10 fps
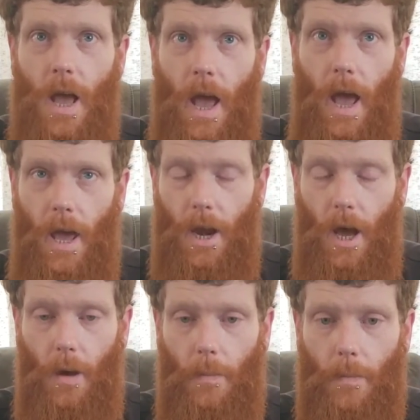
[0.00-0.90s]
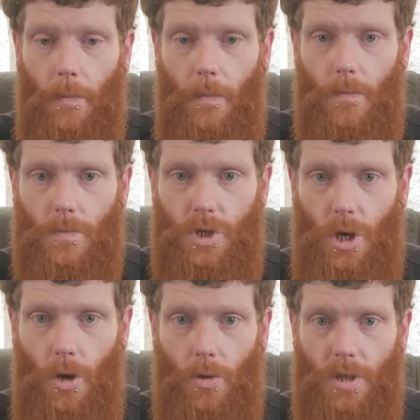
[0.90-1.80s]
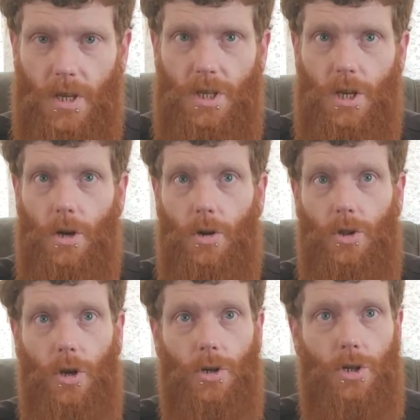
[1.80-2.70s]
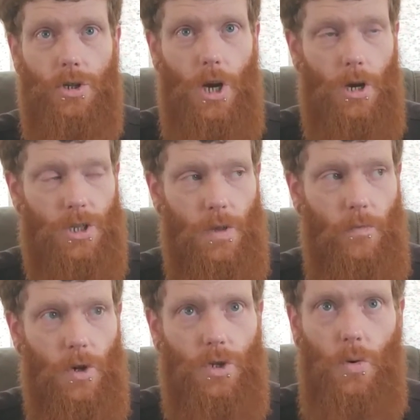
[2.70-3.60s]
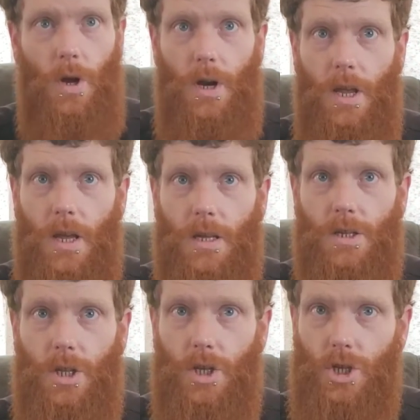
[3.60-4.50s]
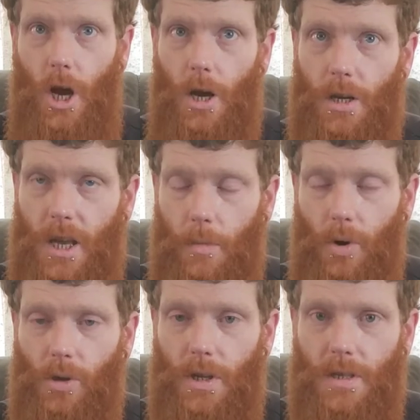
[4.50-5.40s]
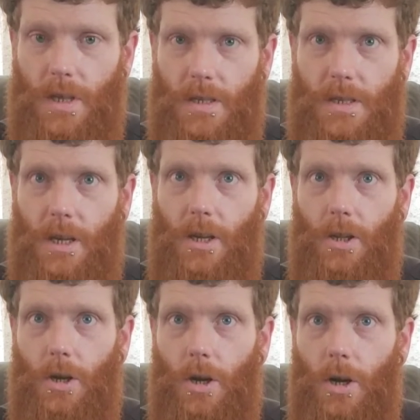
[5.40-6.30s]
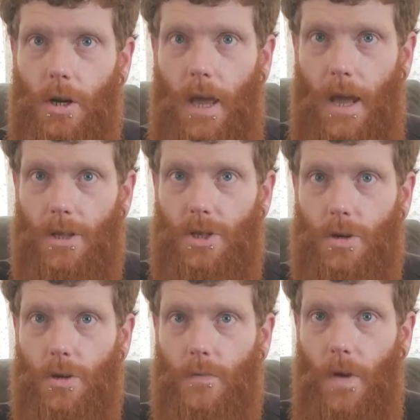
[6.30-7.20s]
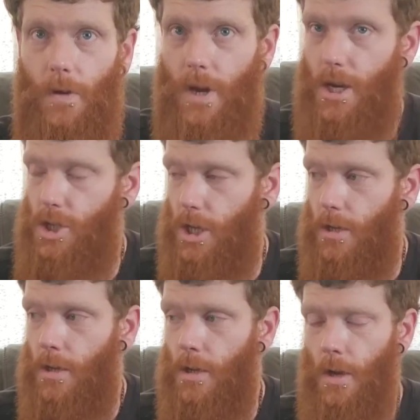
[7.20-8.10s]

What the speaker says: And so this year there are two charities. The first one is the Sean Kimberline Testicular Cancer Foundation.